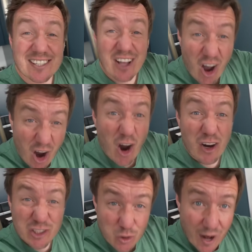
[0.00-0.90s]
is the
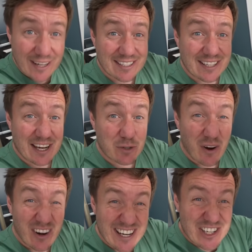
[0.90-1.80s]
hard crack stage
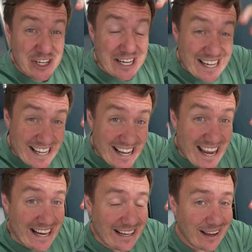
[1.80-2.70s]
where it'll literally
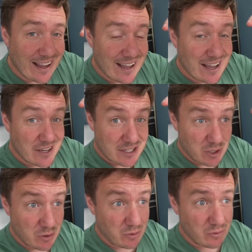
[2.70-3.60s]
cling
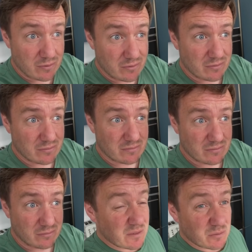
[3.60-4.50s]
to,
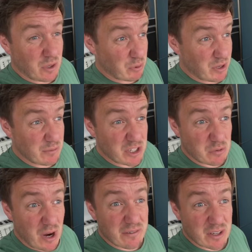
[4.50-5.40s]
well, pretty much
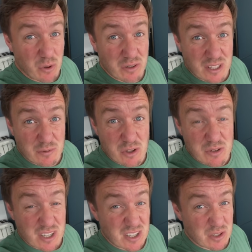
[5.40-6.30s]
whatever you want. They
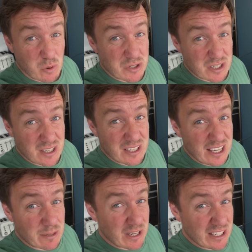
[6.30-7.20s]
used it as torture, didn't they,
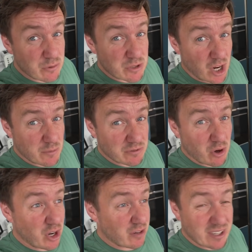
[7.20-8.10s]
in the medieval times,
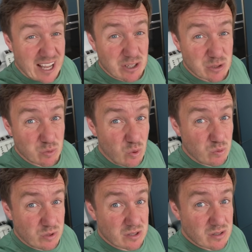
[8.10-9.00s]
throwing it over castle
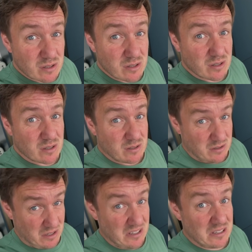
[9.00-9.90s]
walls.
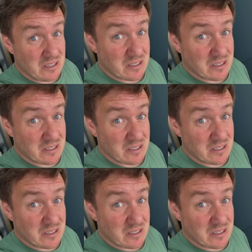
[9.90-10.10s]
Yeah.